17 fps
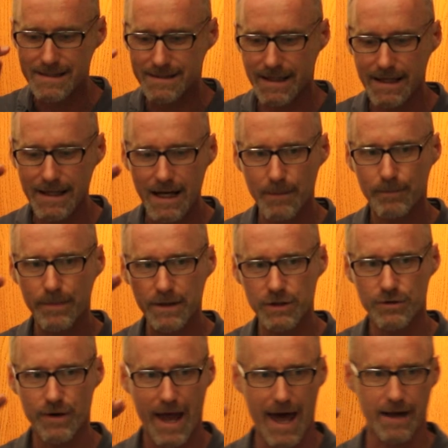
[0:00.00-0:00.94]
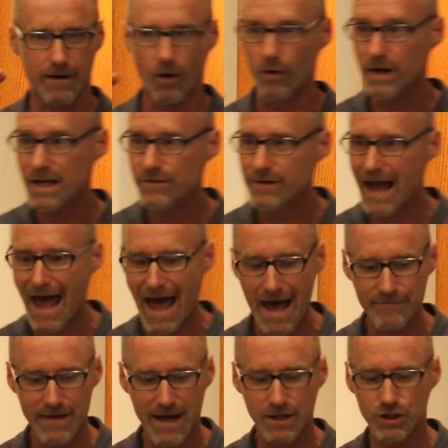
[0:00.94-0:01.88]
Set it up in your head, or even
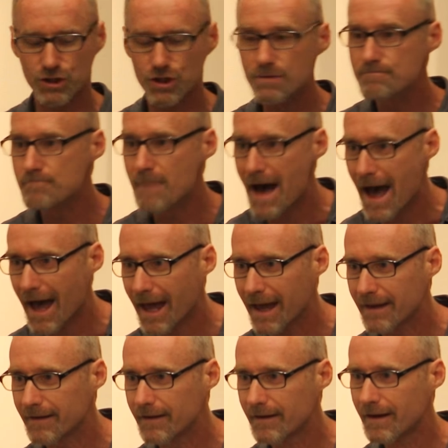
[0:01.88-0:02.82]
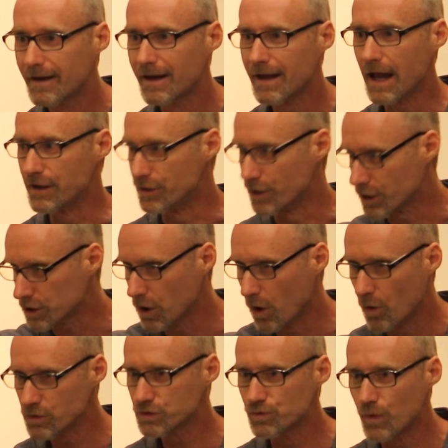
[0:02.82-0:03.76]
have that gym bag in your
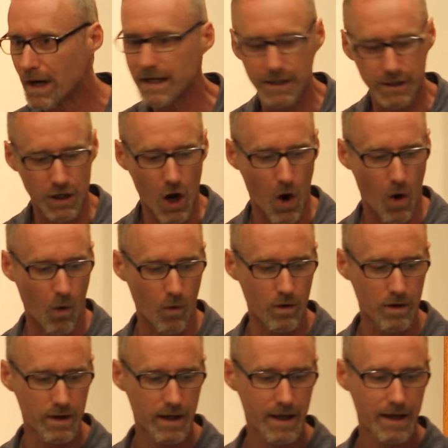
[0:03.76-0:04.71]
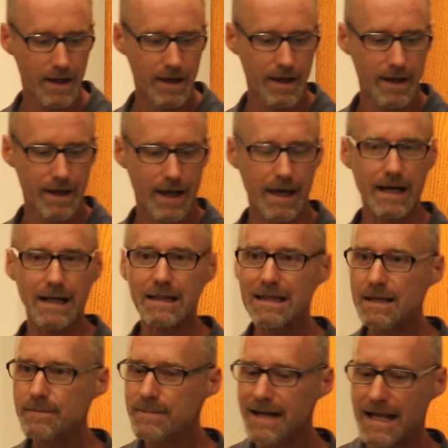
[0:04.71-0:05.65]
clothes ready to go. It
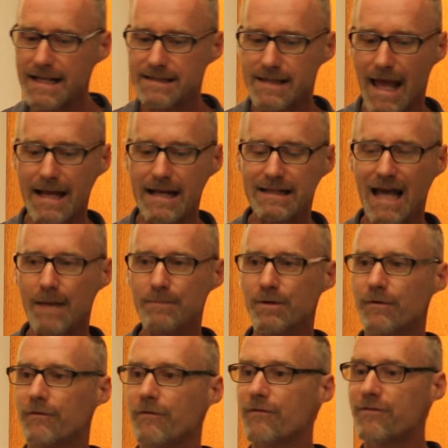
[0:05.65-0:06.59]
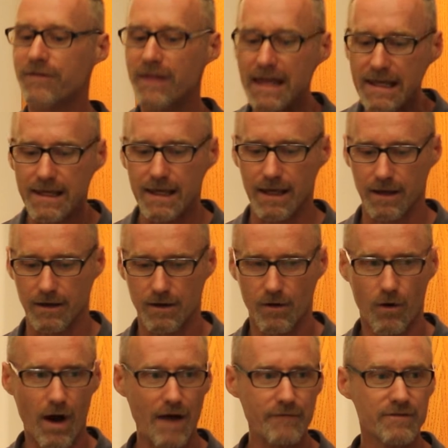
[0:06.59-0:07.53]
eliminates any type of thinking
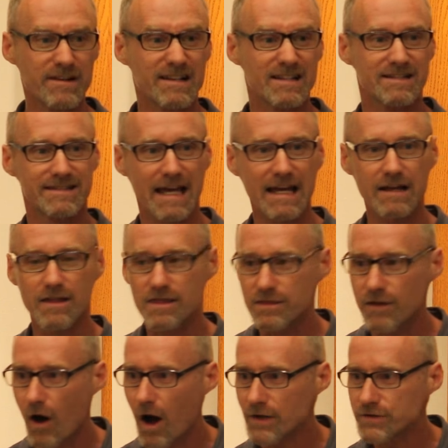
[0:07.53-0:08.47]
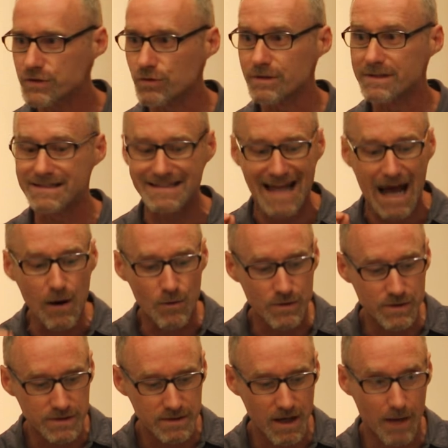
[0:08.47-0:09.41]
or having second thoughts or
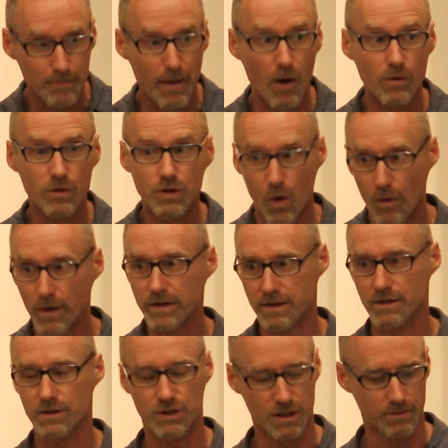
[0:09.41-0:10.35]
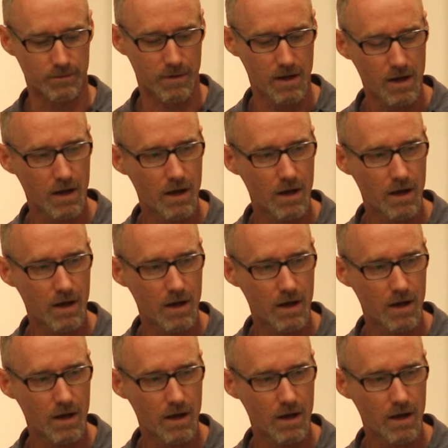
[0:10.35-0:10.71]
doubts about going to the gym.